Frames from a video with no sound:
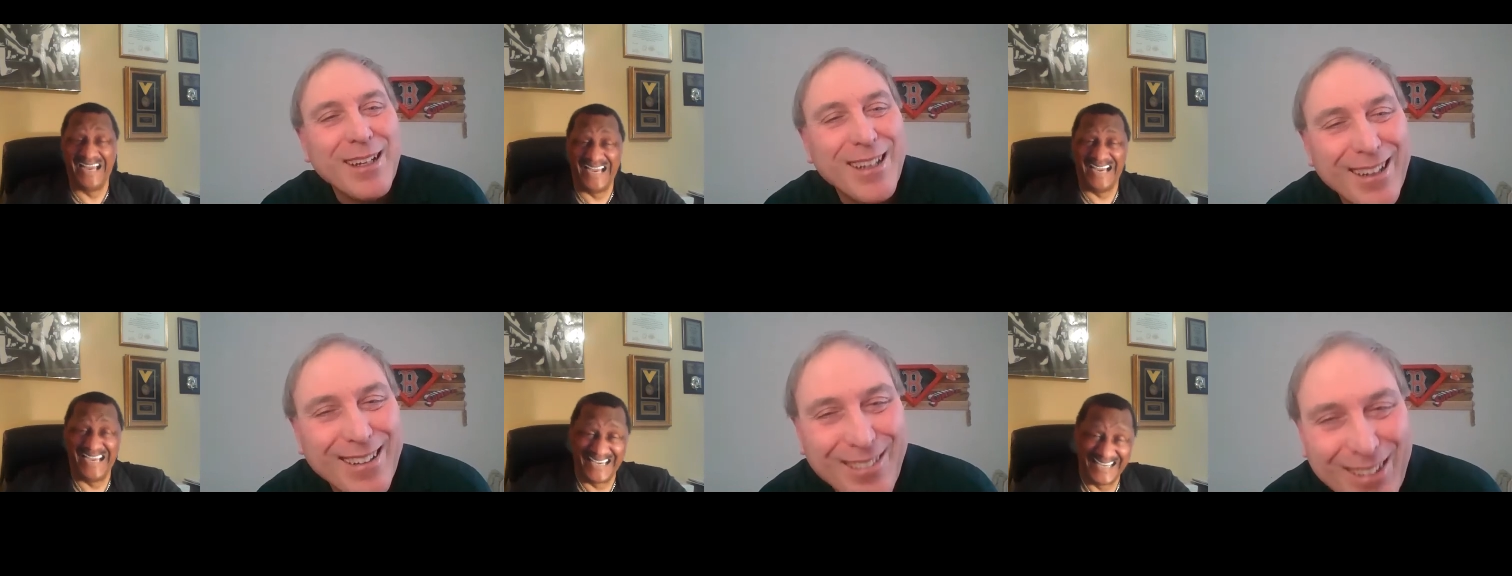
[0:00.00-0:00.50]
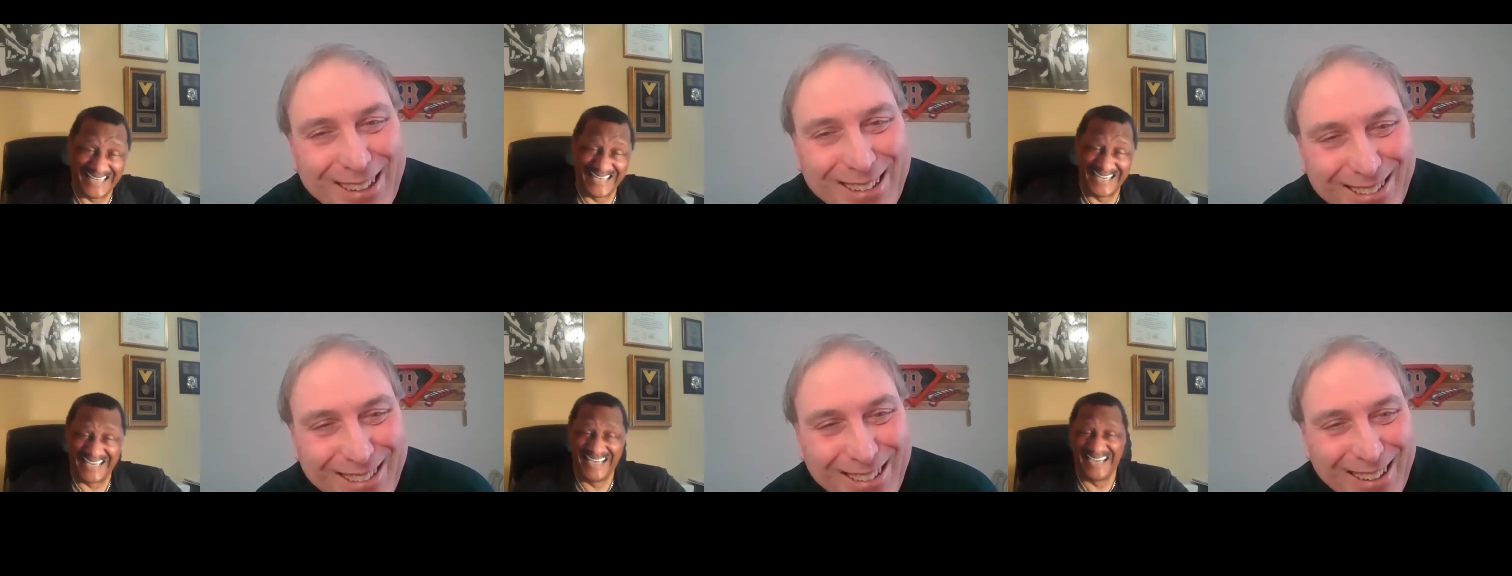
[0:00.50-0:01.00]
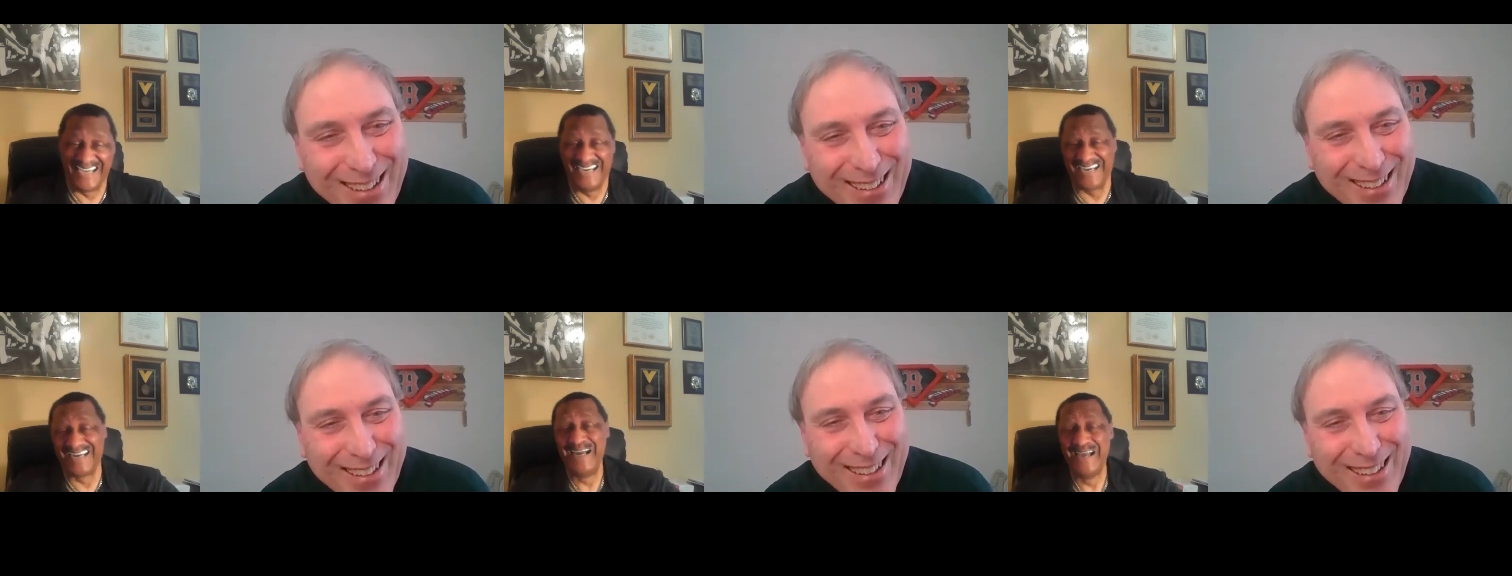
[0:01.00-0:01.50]
Speaker 1: right, right,
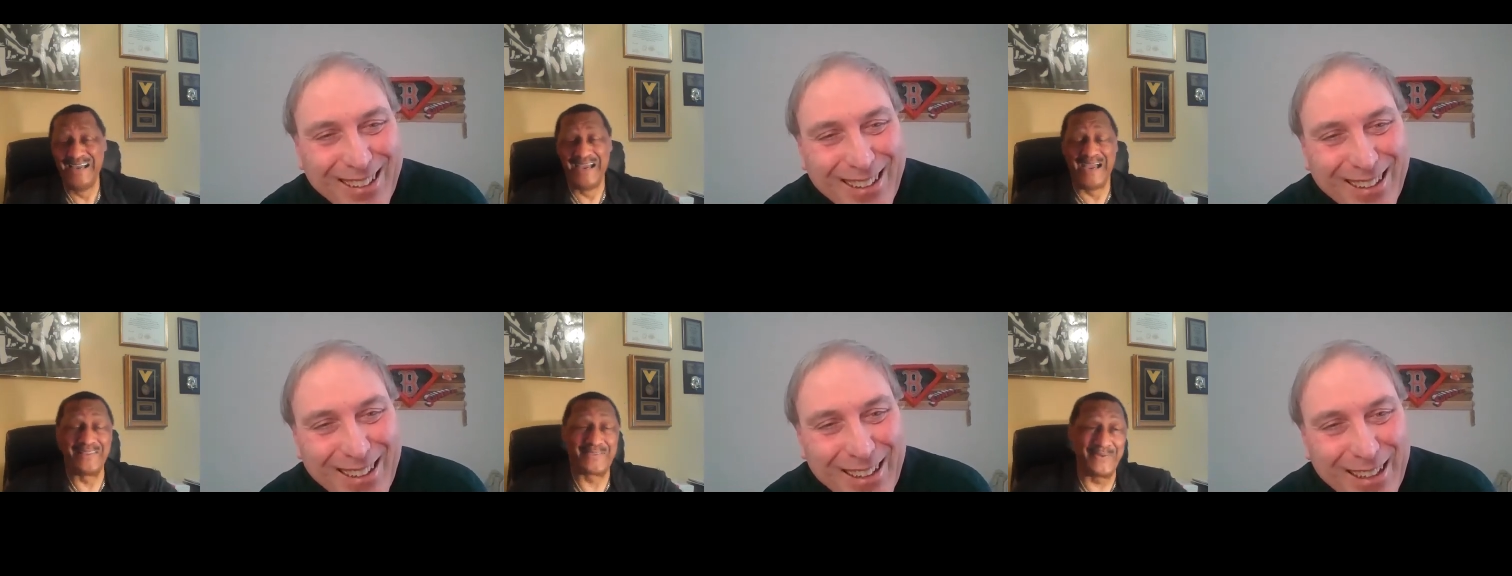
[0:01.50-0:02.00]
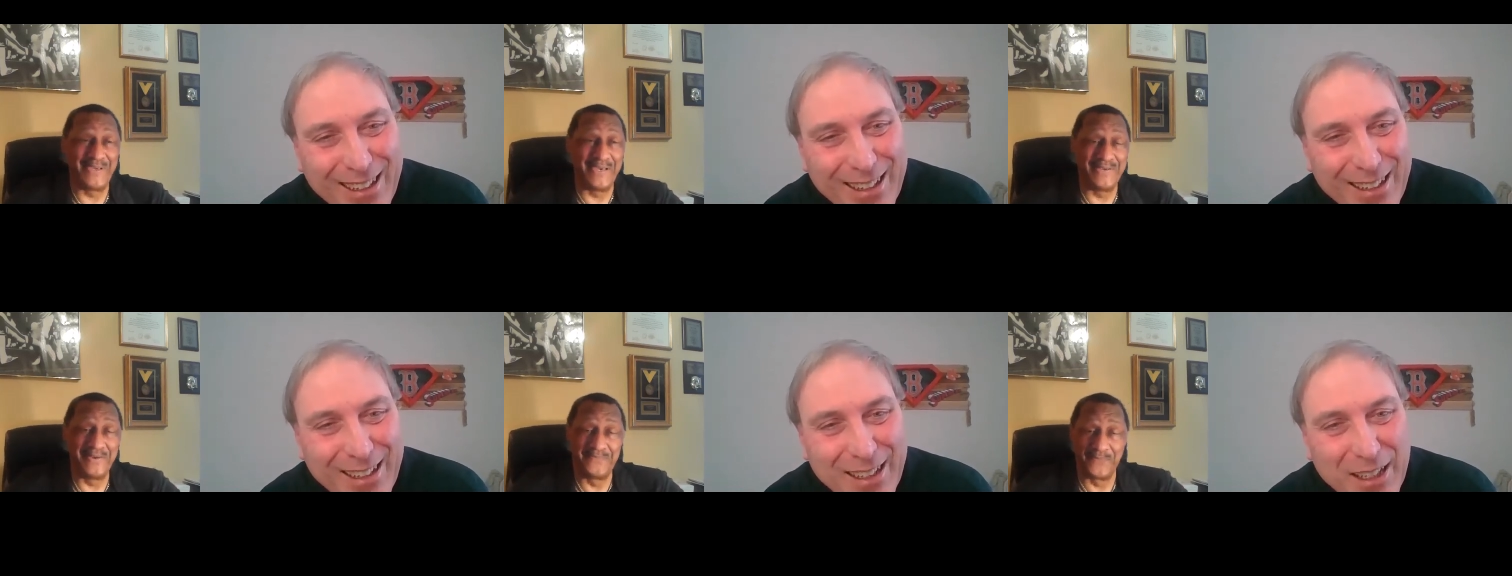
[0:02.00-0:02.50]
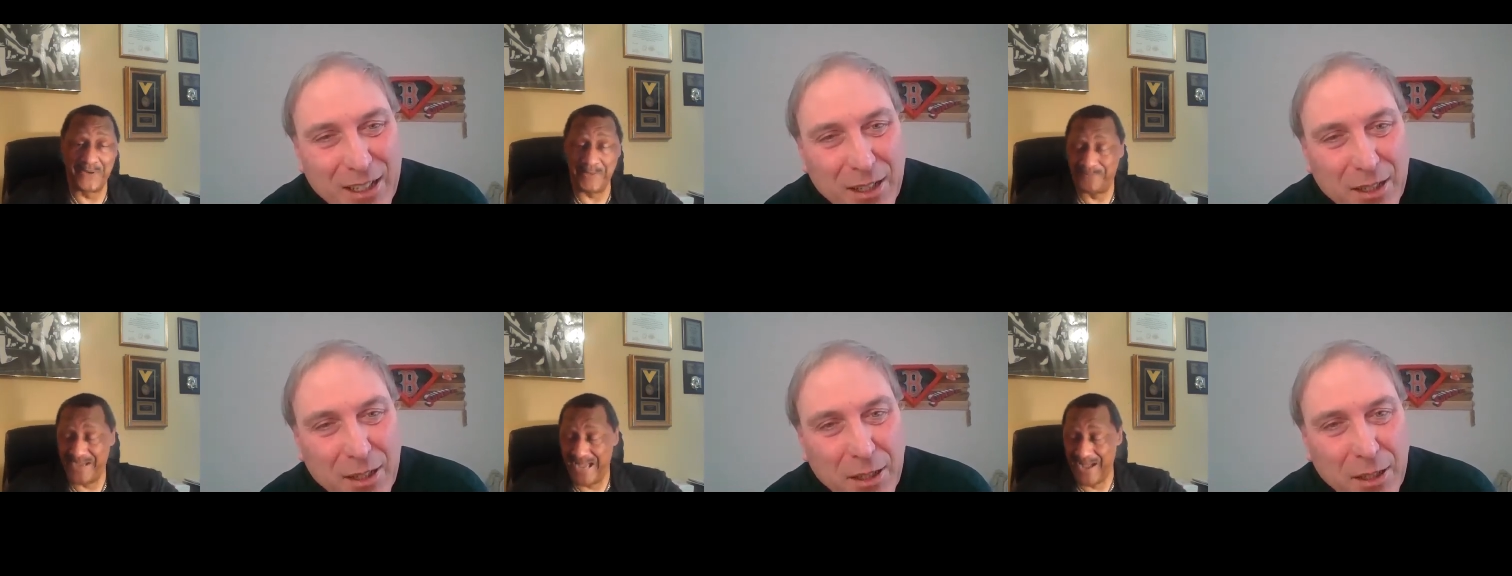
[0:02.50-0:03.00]
at three hundred forty
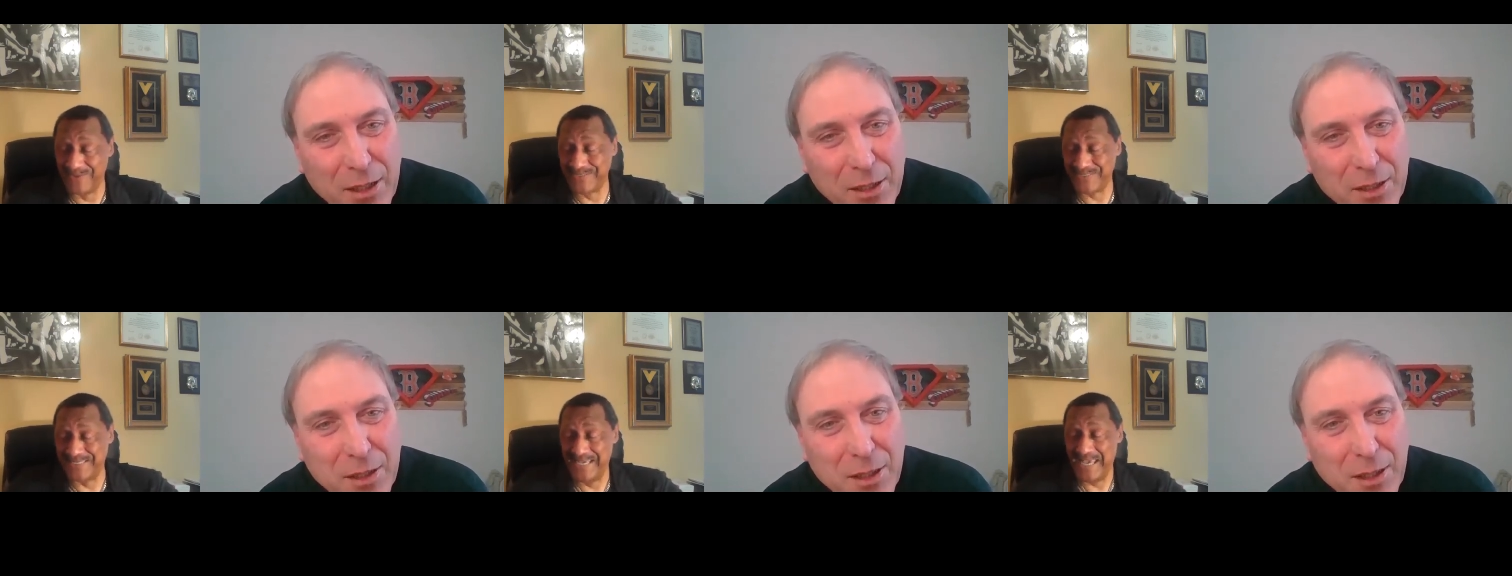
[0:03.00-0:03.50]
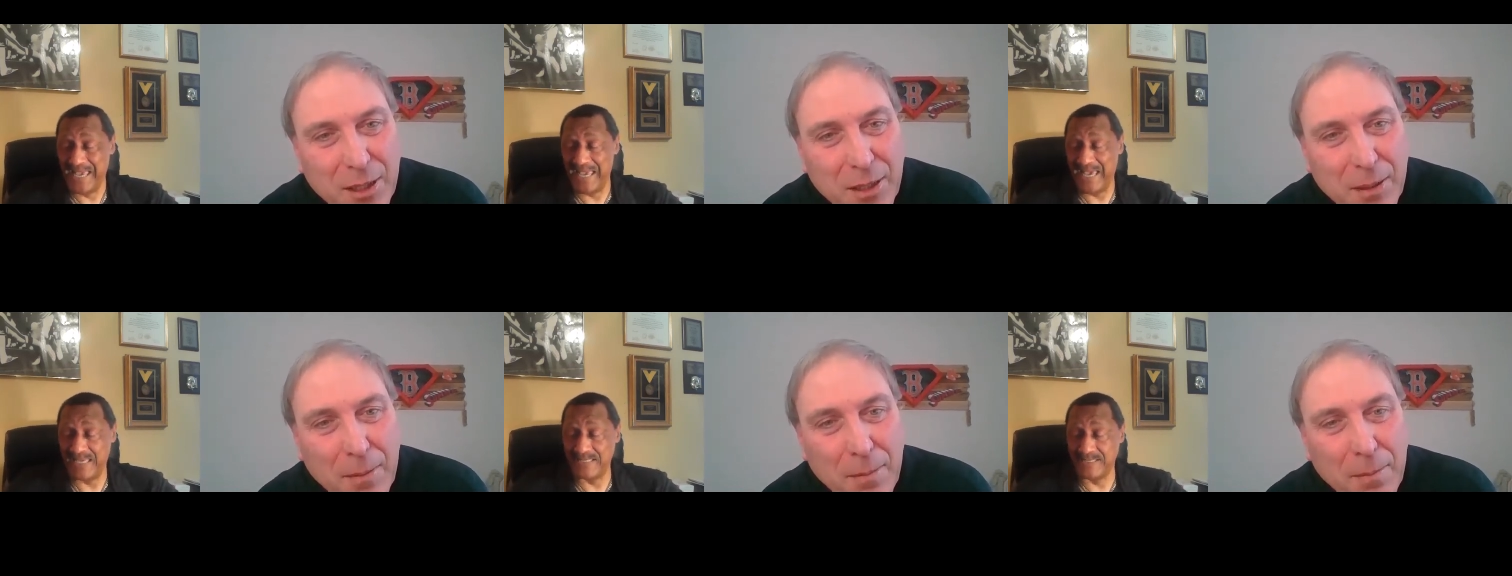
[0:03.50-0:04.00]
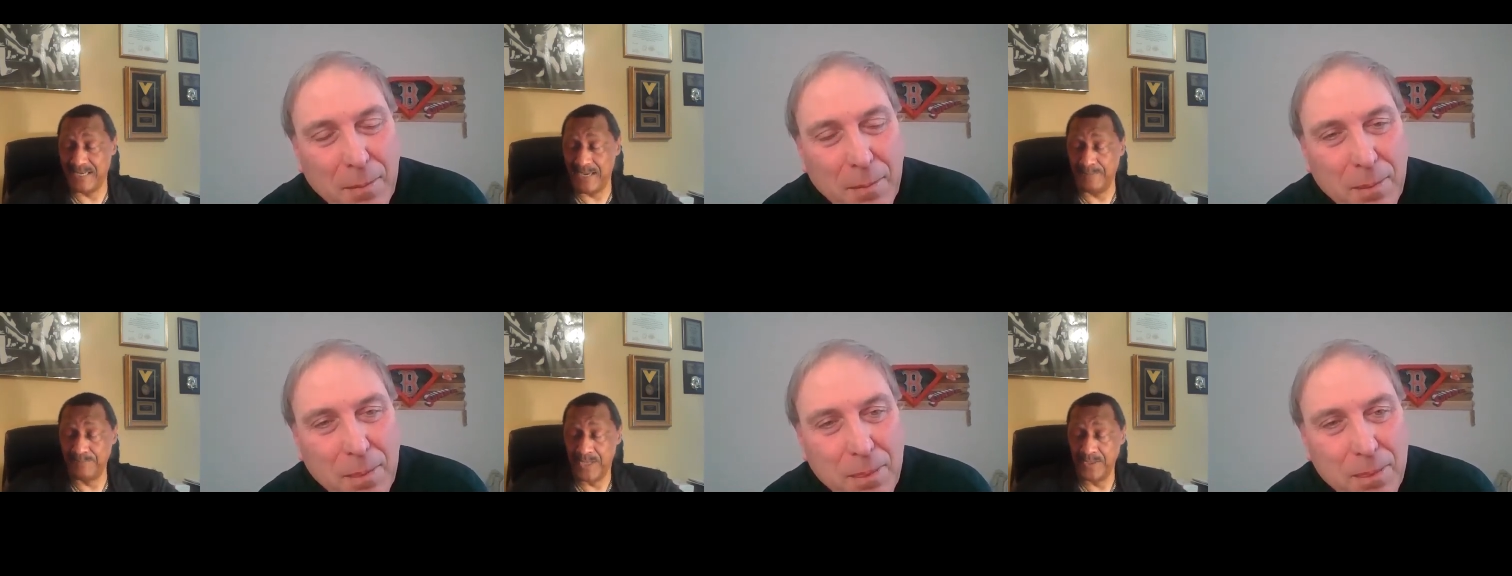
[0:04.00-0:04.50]
pounds, and uh,